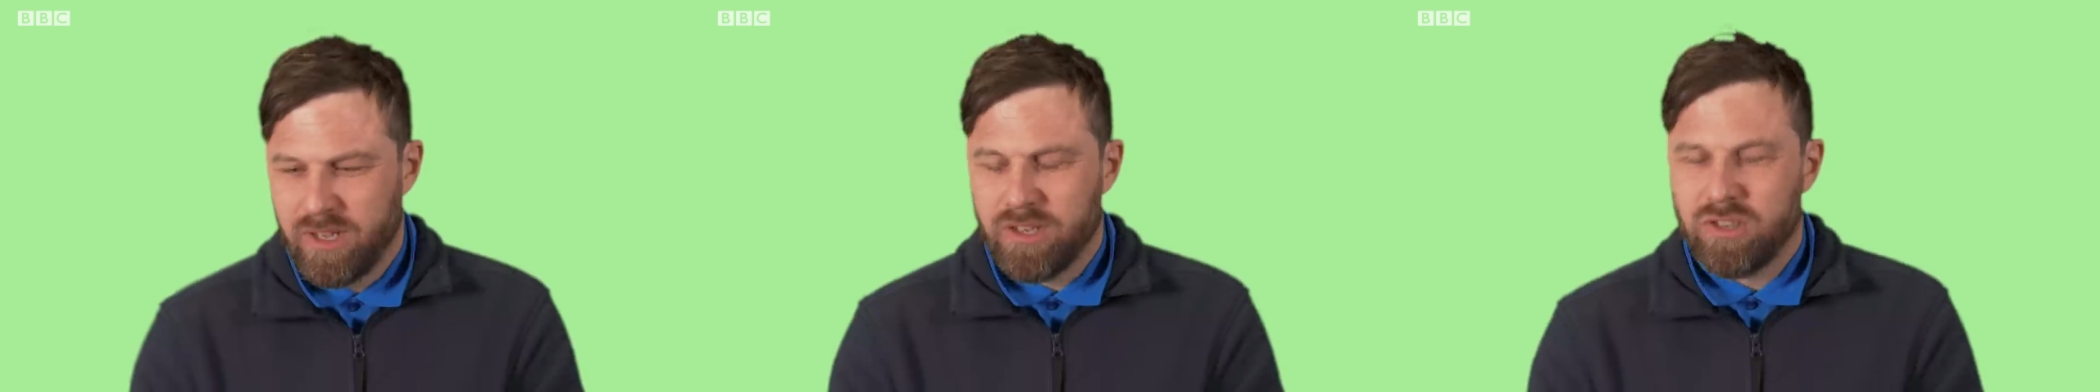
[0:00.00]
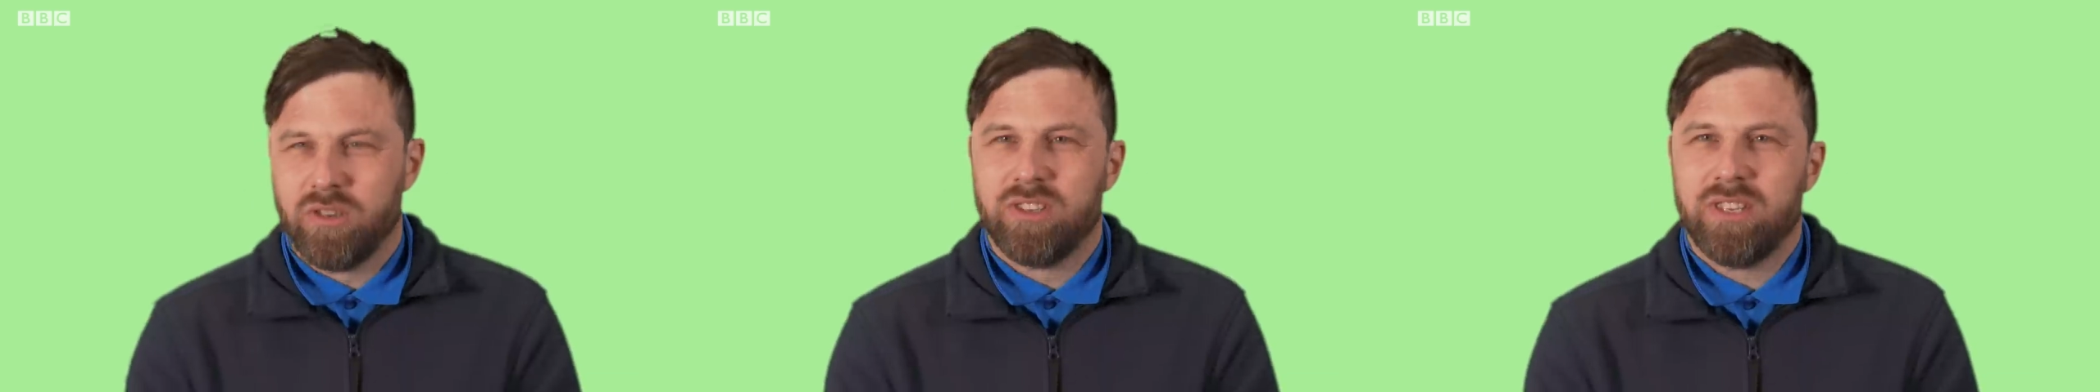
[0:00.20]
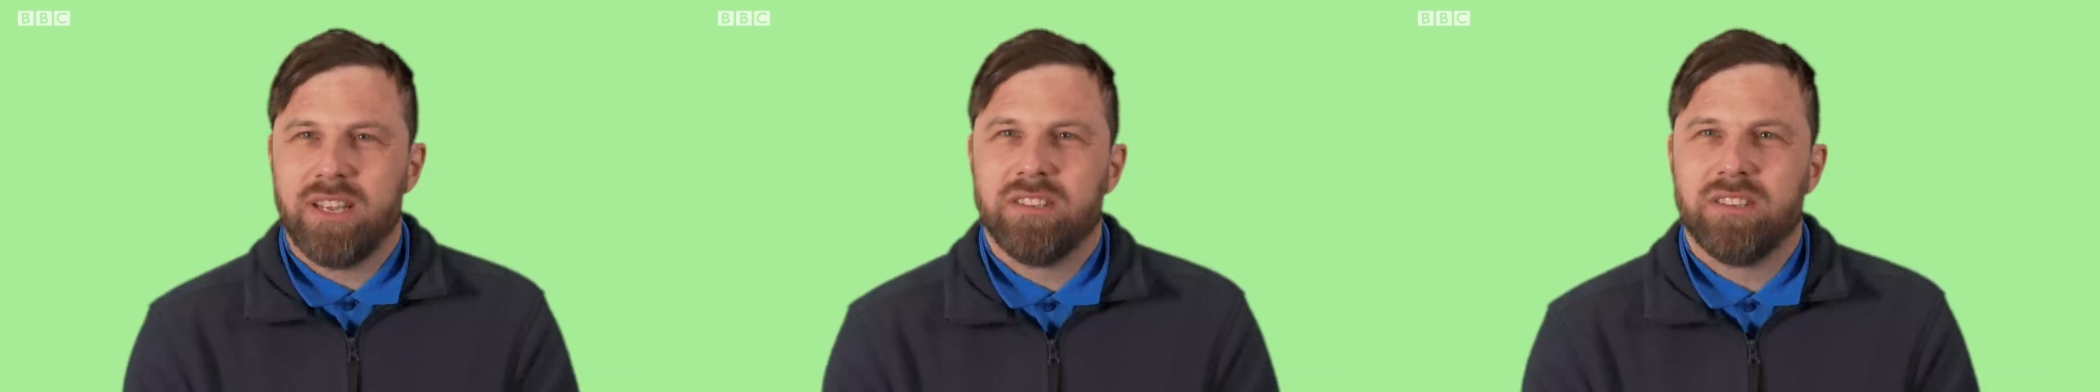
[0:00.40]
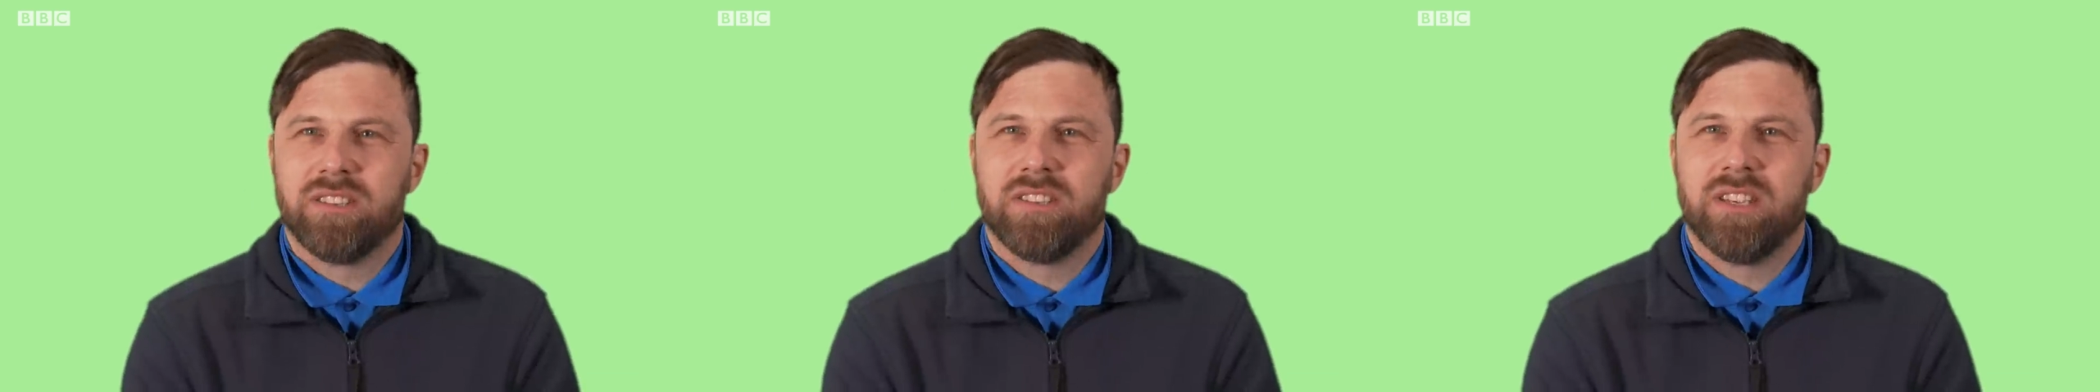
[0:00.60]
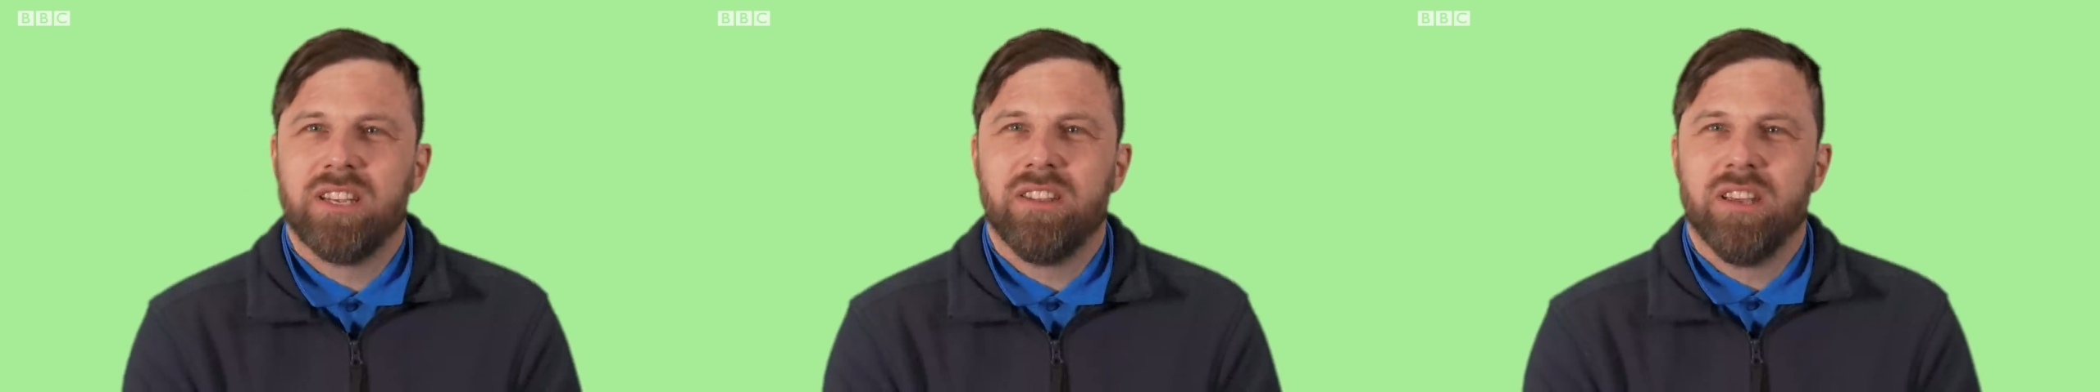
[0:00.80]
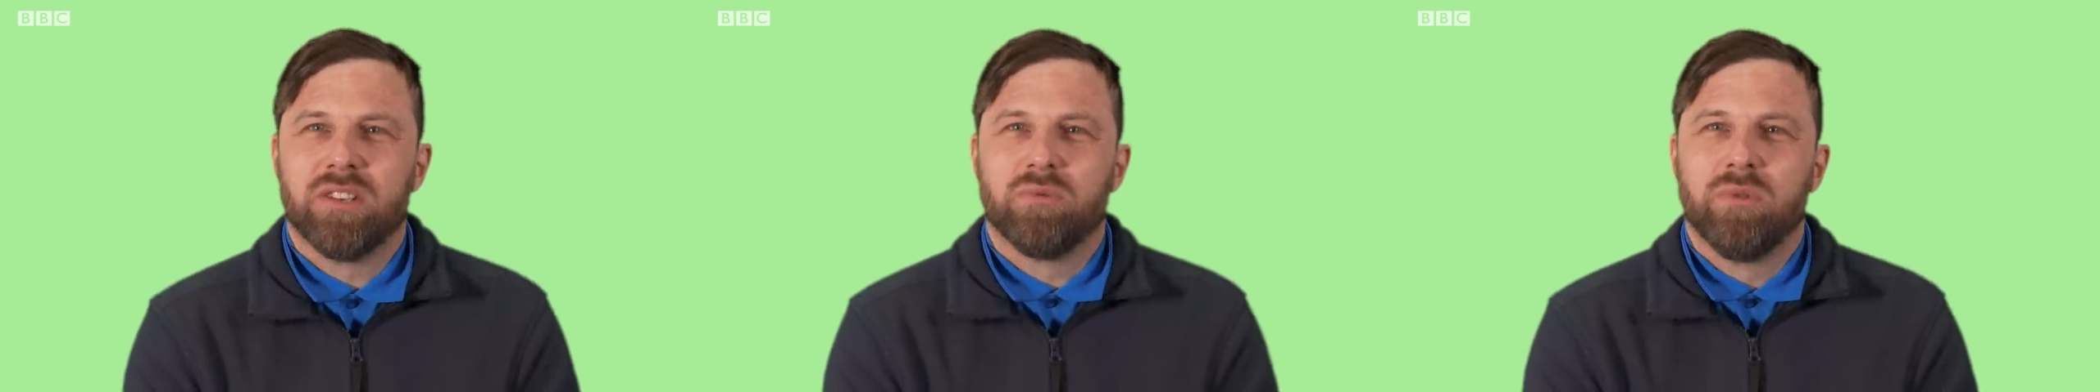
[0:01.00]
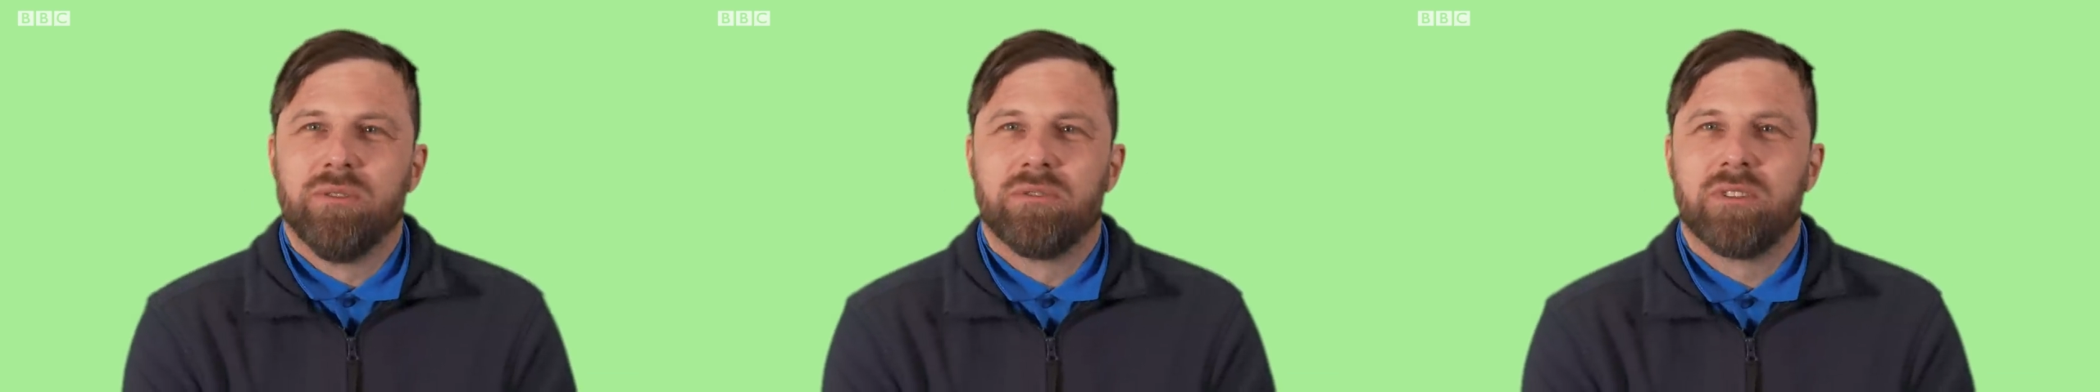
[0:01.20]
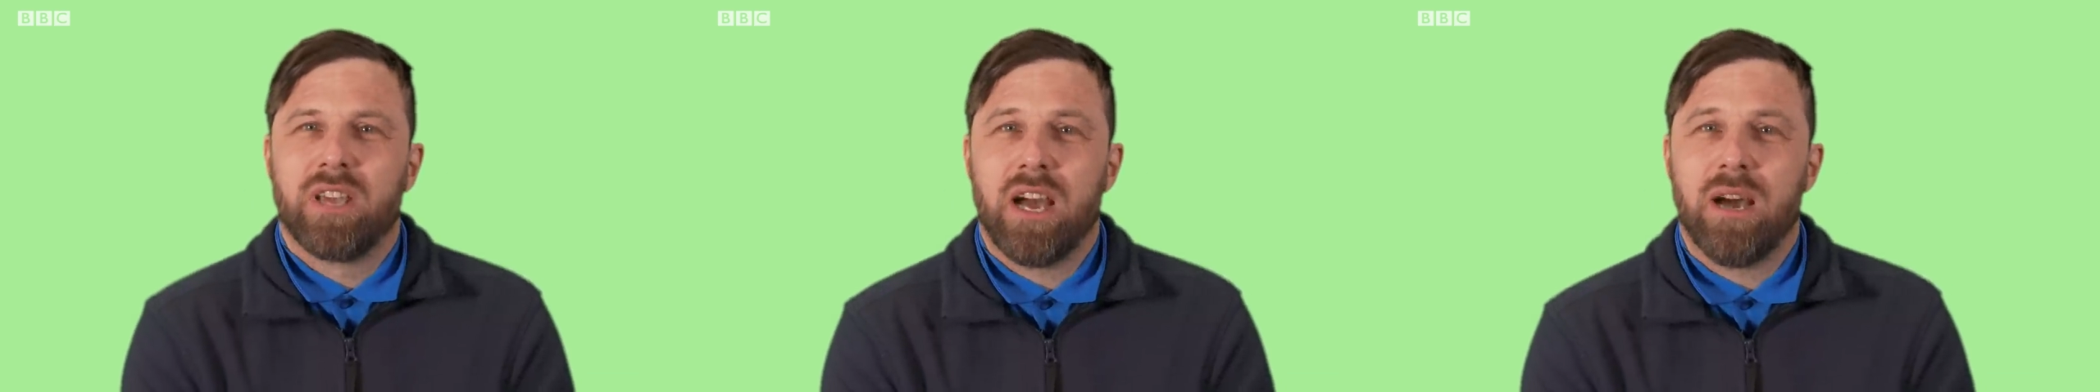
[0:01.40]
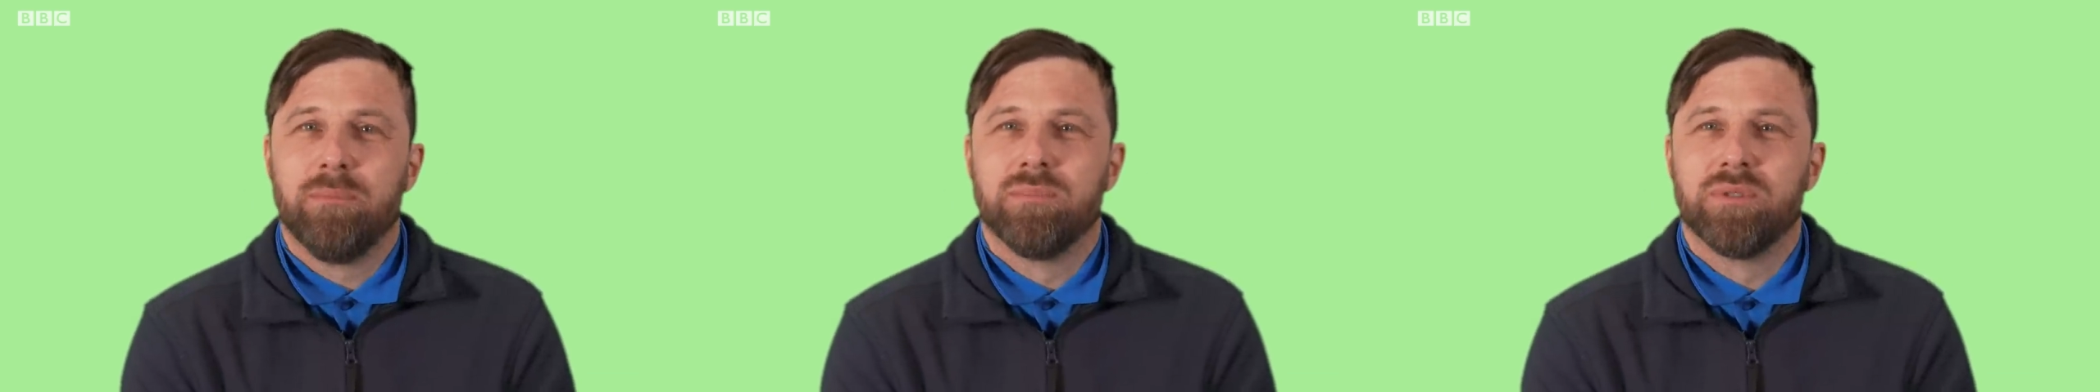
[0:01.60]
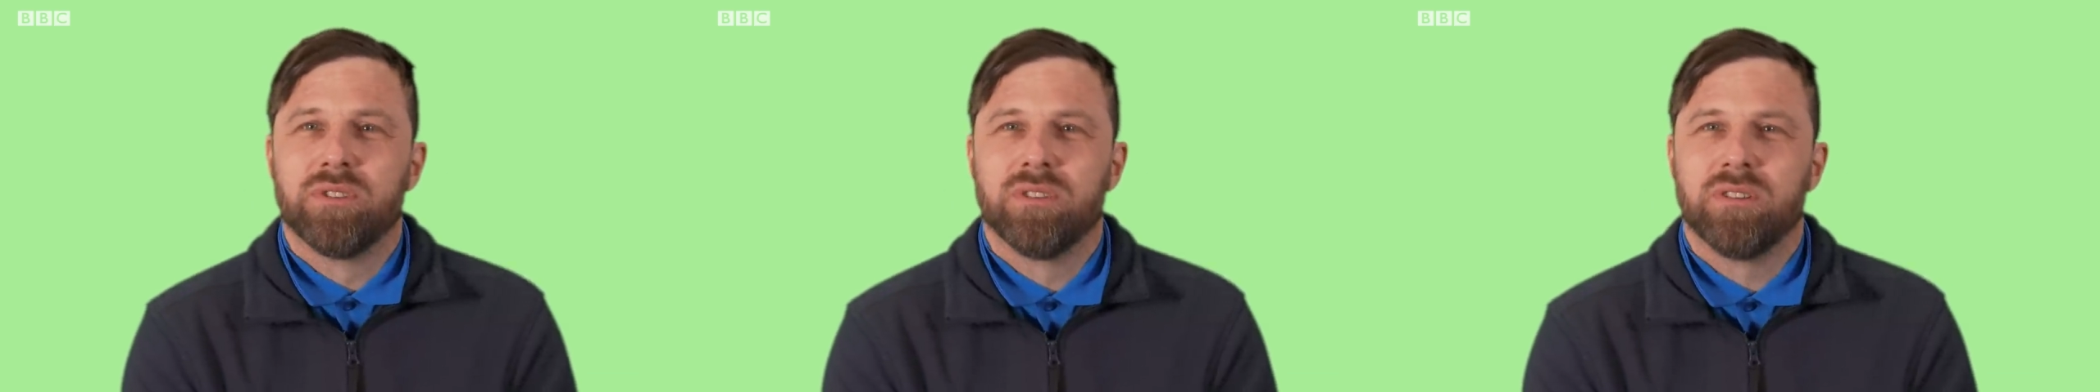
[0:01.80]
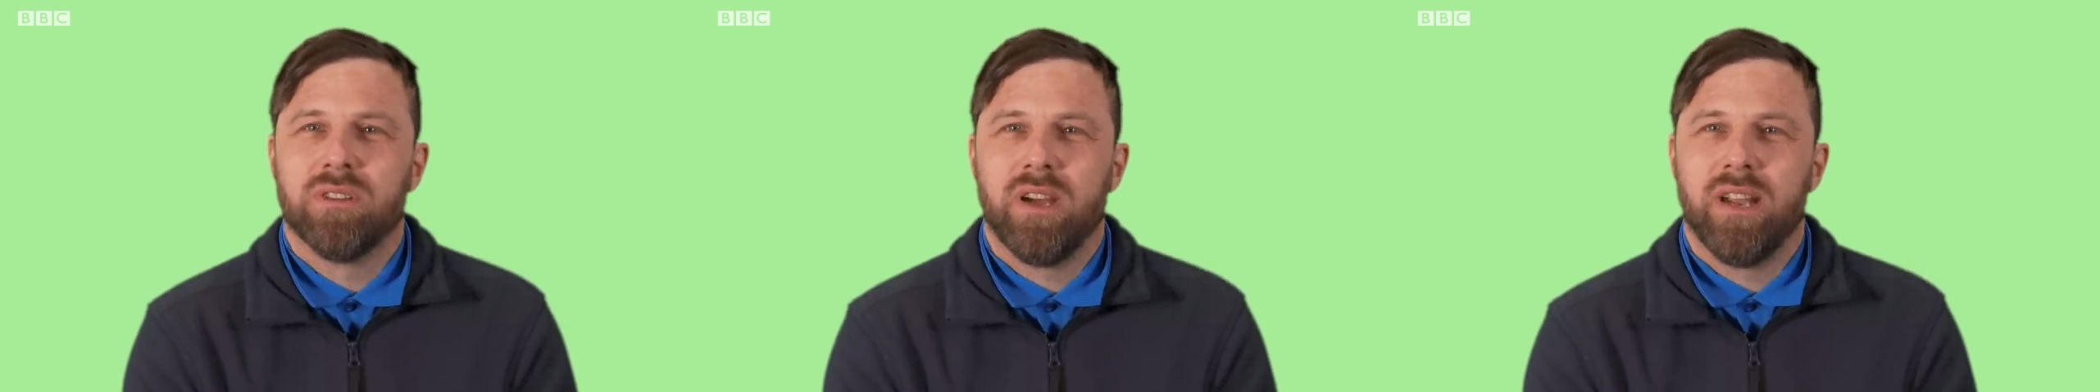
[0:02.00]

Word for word: So you tend to see this with cubs